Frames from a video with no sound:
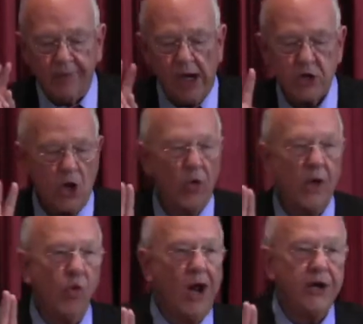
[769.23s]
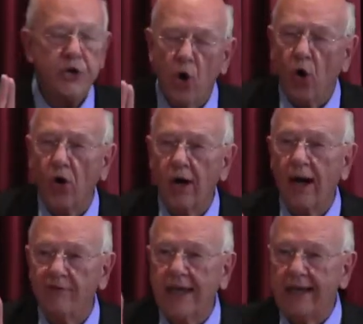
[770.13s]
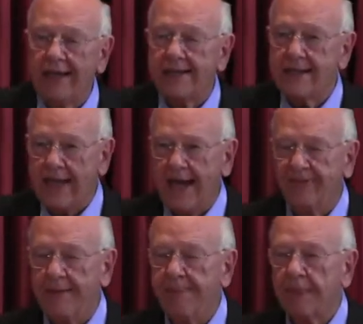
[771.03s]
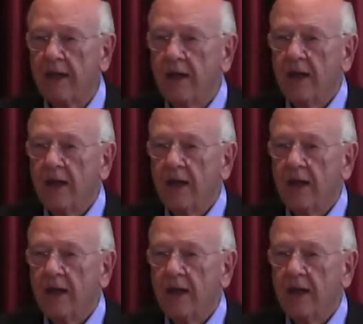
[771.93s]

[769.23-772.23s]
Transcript: There's only one door of getting into heaven.